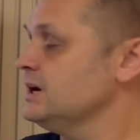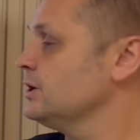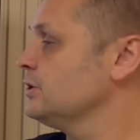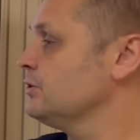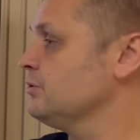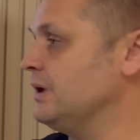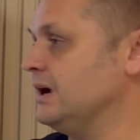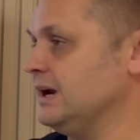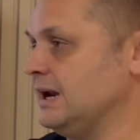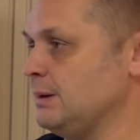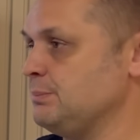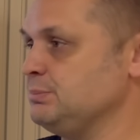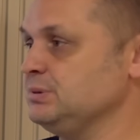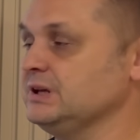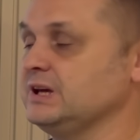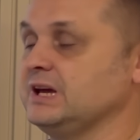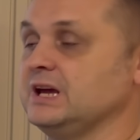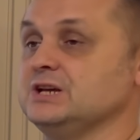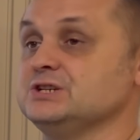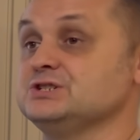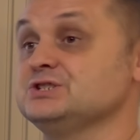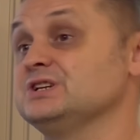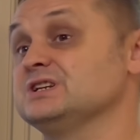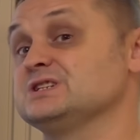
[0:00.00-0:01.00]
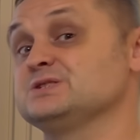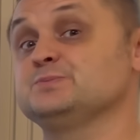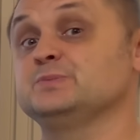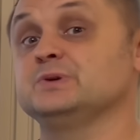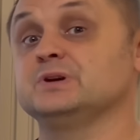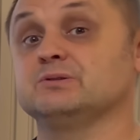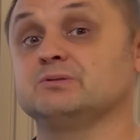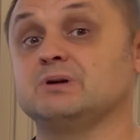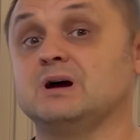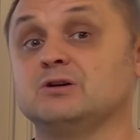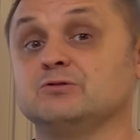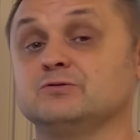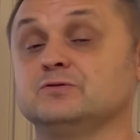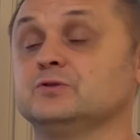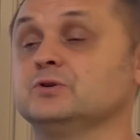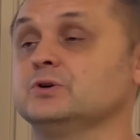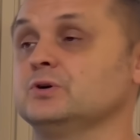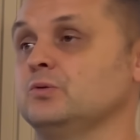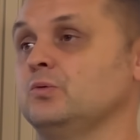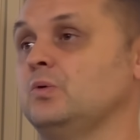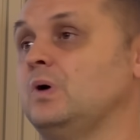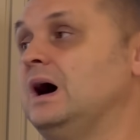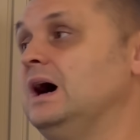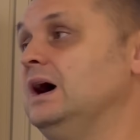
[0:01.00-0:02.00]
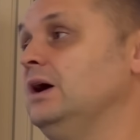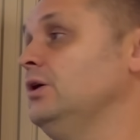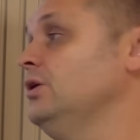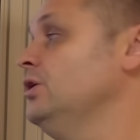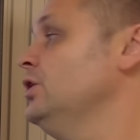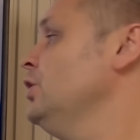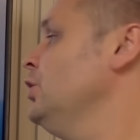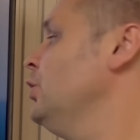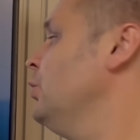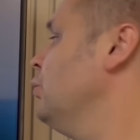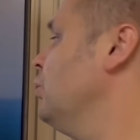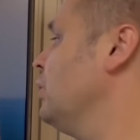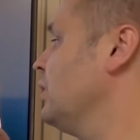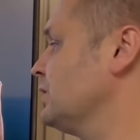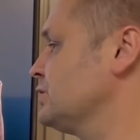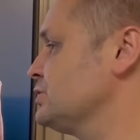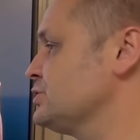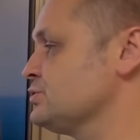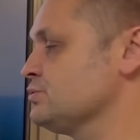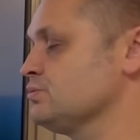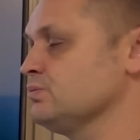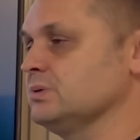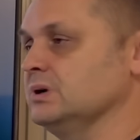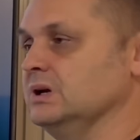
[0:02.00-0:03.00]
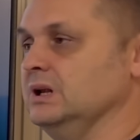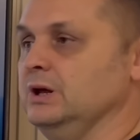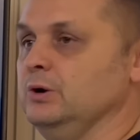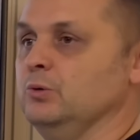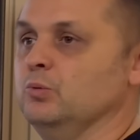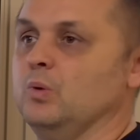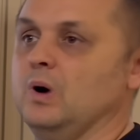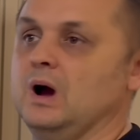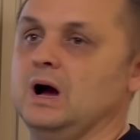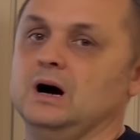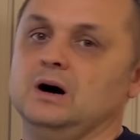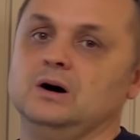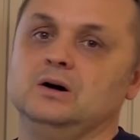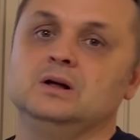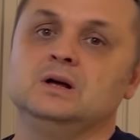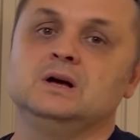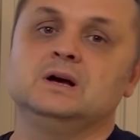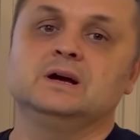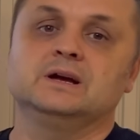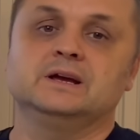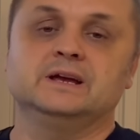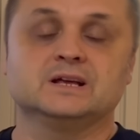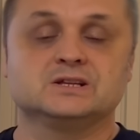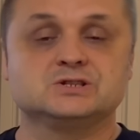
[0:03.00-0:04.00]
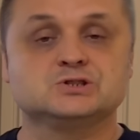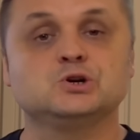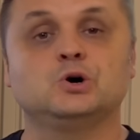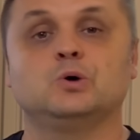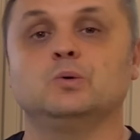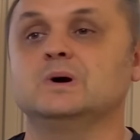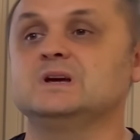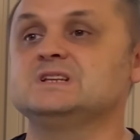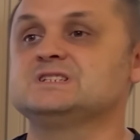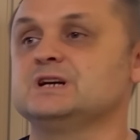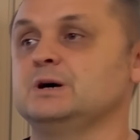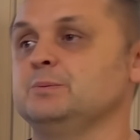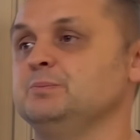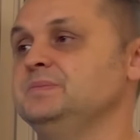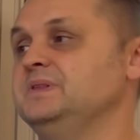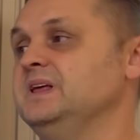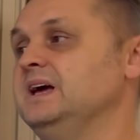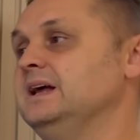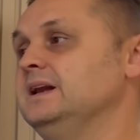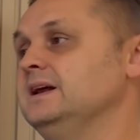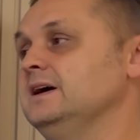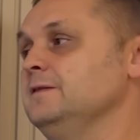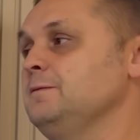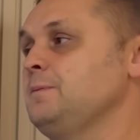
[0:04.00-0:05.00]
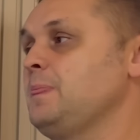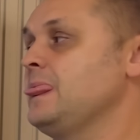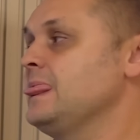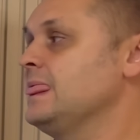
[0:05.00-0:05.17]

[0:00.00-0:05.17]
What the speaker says: Great application, has been around for a while, works really well, gets always updated,